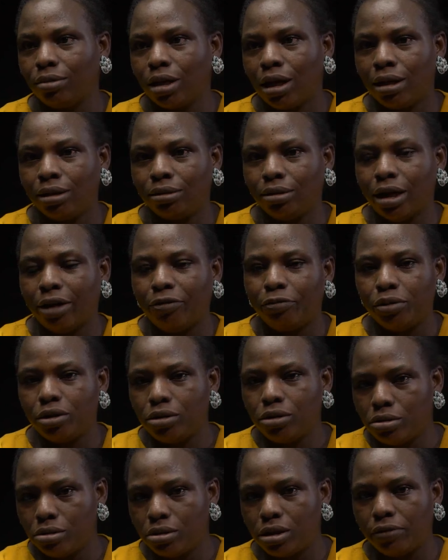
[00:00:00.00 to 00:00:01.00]
And I've
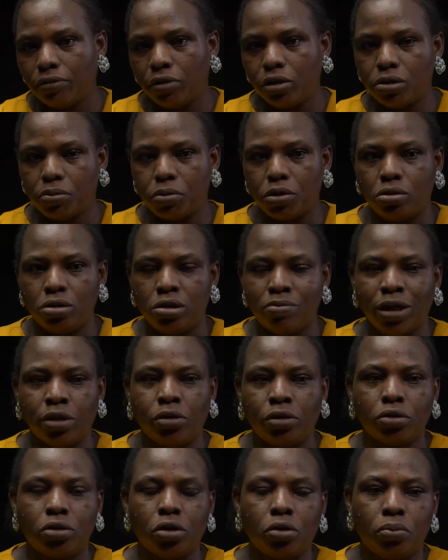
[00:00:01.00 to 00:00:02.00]
been to several hospitals. My
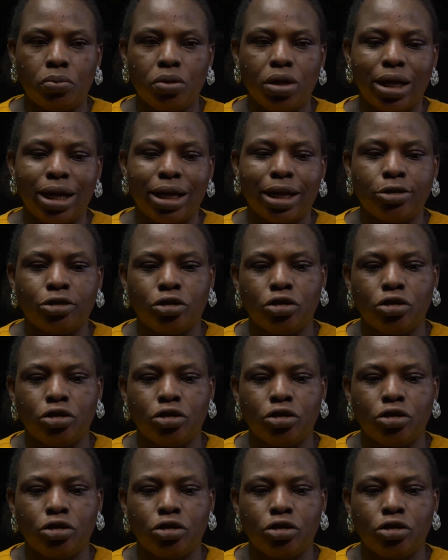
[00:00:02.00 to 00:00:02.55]
doctor would be like,